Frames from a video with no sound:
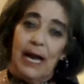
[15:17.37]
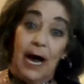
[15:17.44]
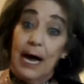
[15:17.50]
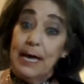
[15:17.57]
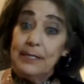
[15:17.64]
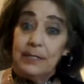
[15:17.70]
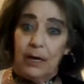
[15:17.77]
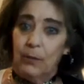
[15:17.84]

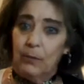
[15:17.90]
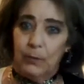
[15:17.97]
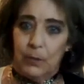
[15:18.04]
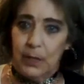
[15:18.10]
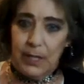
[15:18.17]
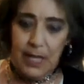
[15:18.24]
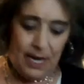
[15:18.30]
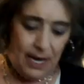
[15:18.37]
I don't
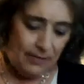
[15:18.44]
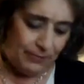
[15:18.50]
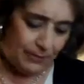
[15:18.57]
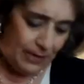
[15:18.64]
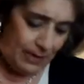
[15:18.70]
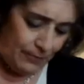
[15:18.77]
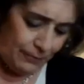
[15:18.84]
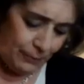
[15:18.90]
want
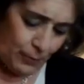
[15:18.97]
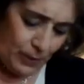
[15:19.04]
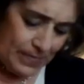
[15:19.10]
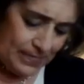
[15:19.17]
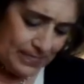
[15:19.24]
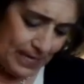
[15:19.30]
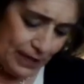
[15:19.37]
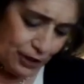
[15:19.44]
ever
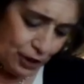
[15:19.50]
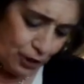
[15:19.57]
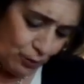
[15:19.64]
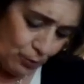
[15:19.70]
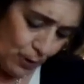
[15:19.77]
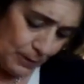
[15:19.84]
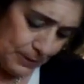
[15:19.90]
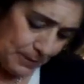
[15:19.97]
want attention
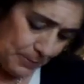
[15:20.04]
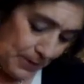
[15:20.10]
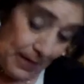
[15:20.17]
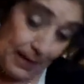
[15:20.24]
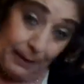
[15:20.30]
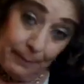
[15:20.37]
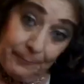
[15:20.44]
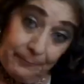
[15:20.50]
drawn to
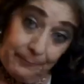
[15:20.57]
me.